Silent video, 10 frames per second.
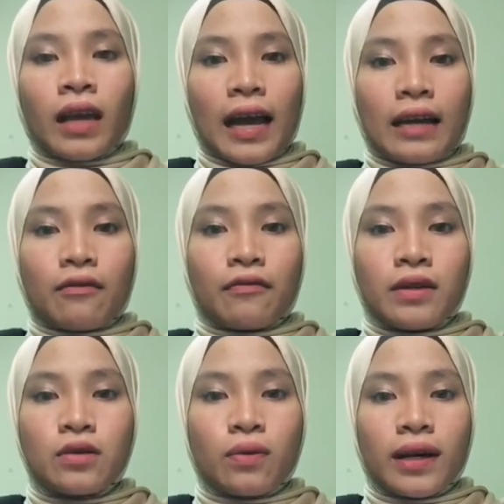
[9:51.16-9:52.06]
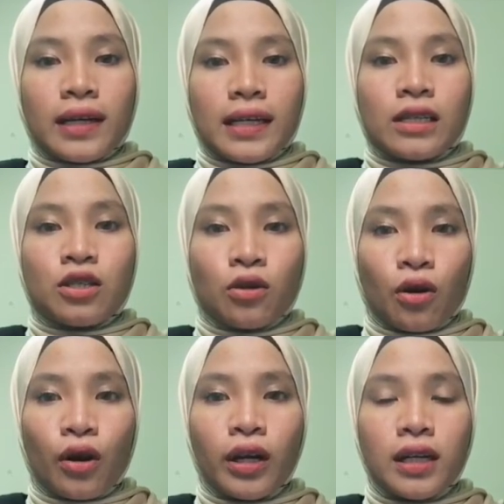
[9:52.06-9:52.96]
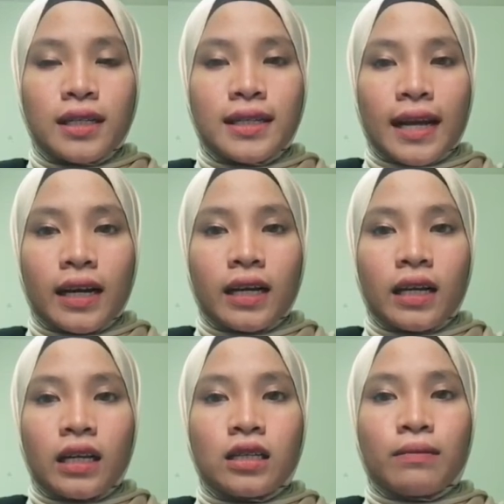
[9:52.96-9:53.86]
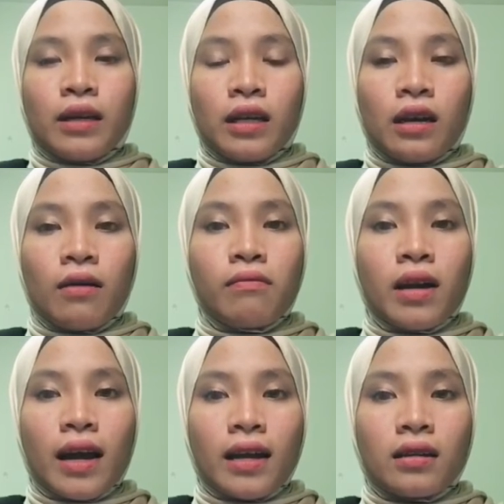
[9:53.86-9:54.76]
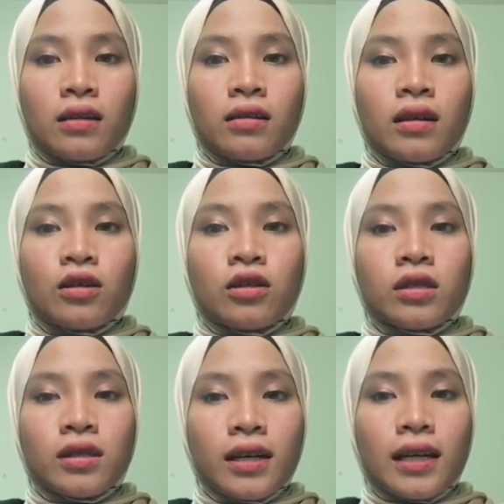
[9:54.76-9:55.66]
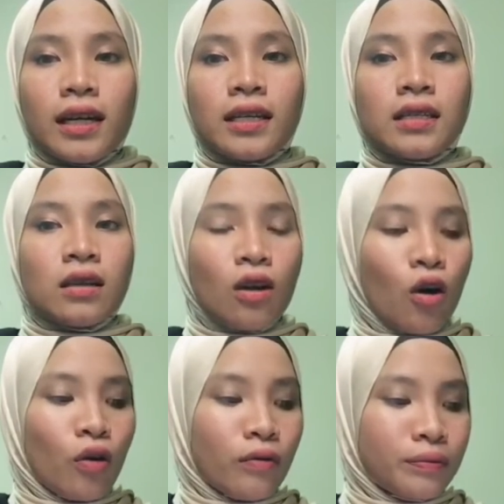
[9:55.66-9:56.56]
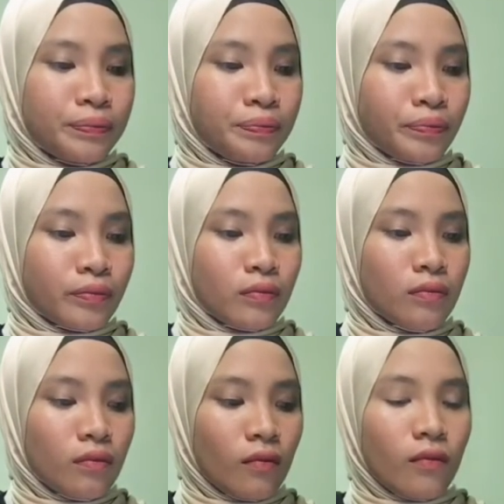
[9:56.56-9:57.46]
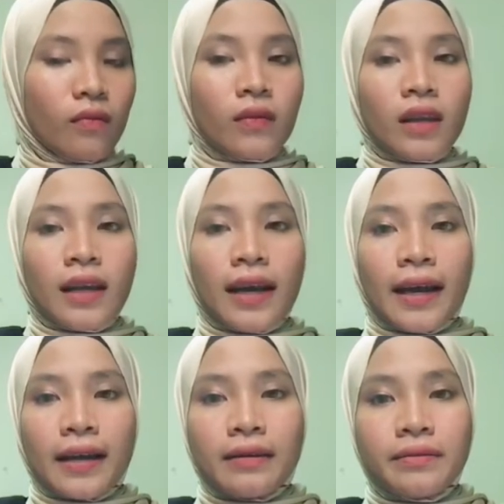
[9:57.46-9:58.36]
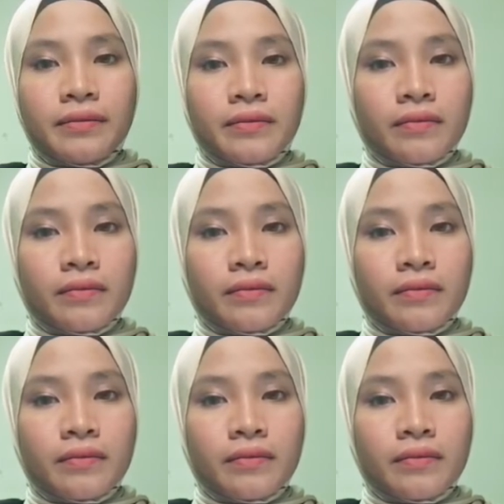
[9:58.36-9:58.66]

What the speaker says: And first one is short, second is medium, and third is long. And